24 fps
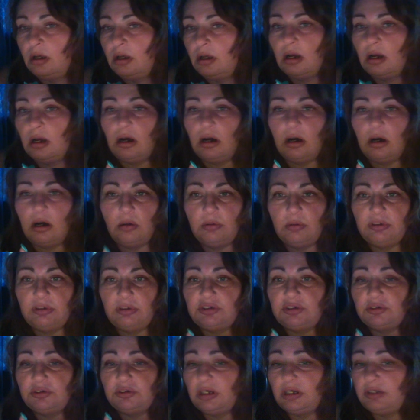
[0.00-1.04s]
Always
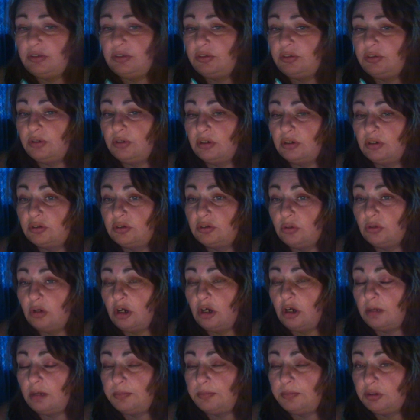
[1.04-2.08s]
try the drugstore
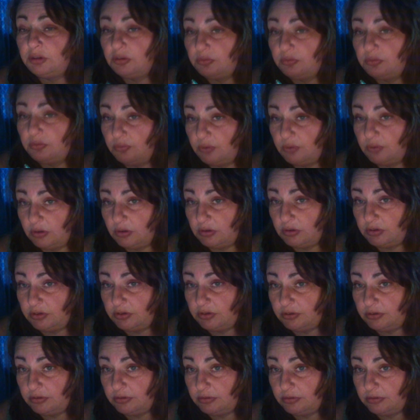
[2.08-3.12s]
option first.
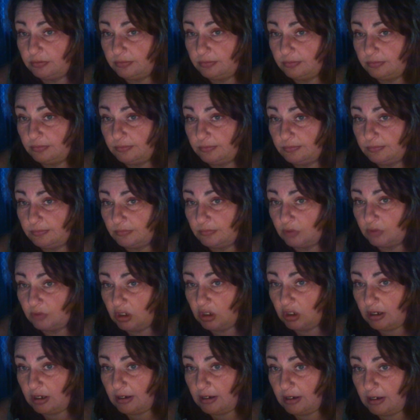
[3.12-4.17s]

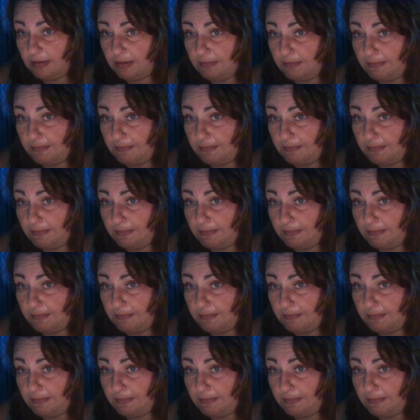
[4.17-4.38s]
Okay?